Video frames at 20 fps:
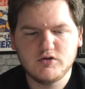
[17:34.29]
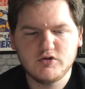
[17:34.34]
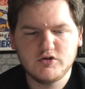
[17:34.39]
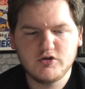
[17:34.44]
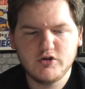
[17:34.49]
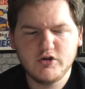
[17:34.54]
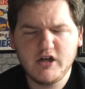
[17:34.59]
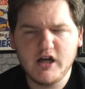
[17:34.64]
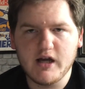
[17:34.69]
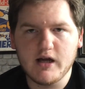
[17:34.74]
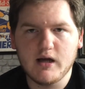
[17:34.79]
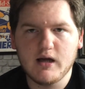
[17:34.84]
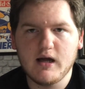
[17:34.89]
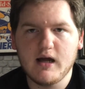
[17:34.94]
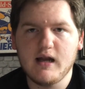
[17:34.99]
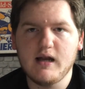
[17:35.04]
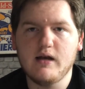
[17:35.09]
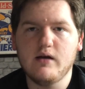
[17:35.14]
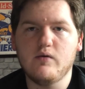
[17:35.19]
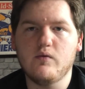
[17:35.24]
So yeah,
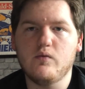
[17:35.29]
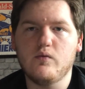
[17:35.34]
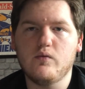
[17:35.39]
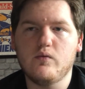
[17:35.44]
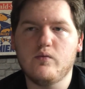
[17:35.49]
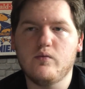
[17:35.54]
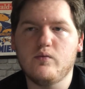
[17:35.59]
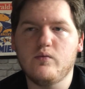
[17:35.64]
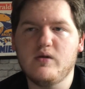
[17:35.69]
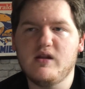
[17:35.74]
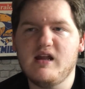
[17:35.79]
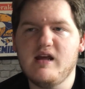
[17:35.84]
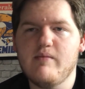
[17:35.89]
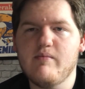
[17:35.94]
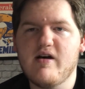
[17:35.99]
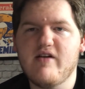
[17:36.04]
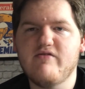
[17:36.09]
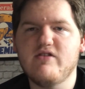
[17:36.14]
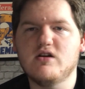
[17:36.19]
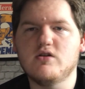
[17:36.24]
and with him
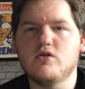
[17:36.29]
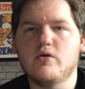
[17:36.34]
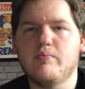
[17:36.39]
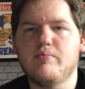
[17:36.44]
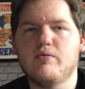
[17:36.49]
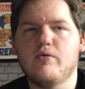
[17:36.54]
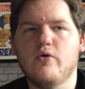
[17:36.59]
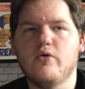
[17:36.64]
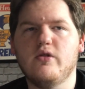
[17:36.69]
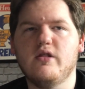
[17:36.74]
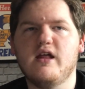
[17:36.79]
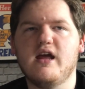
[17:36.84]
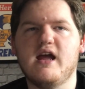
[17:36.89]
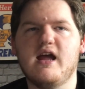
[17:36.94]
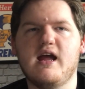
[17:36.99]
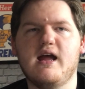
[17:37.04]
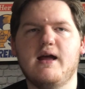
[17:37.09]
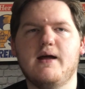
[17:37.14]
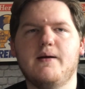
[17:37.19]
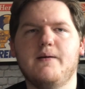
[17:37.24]
having LeBron
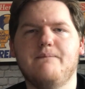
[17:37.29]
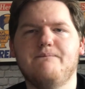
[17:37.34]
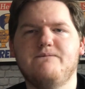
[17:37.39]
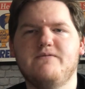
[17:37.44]
there,